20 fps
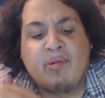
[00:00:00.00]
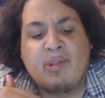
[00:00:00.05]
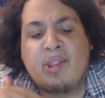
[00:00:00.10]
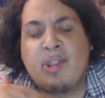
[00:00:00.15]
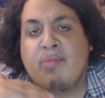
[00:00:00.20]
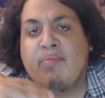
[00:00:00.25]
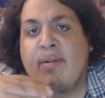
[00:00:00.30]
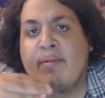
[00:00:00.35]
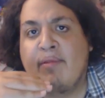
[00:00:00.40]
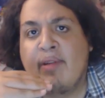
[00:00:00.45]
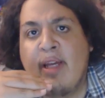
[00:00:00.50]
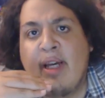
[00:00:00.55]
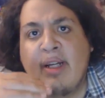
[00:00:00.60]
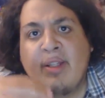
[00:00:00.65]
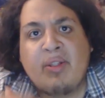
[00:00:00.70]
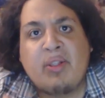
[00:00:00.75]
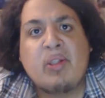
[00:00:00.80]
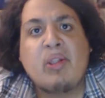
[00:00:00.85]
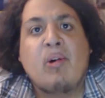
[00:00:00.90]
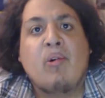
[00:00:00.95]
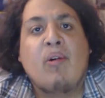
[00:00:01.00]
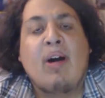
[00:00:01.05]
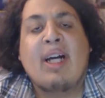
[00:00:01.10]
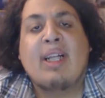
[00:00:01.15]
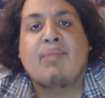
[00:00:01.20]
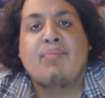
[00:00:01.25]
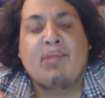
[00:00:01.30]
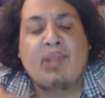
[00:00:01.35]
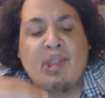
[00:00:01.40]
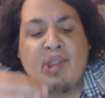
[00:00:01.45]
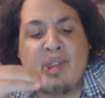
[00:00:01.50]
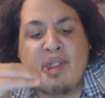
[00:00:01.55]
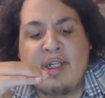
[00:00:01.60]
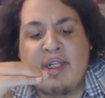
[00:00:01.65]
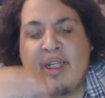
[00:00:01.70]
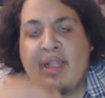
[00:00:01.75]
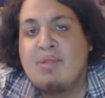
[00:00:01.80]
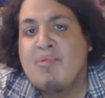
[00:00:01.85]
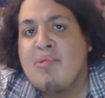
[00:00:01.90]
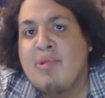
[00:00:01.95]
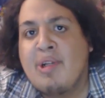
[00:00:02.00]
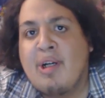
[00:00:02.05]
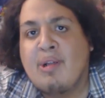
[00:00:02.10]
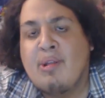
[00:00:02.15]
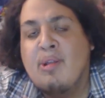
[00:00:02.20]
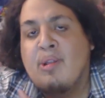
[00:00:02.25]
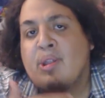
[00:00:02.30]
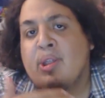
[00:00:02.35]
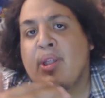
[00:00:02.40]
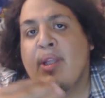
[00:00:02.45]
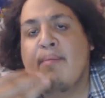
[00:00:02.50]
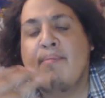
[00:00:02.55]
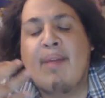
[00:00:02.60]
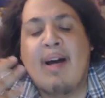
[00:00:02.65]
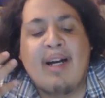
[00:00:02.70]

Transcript: It was just very slow exposition and introduction to them.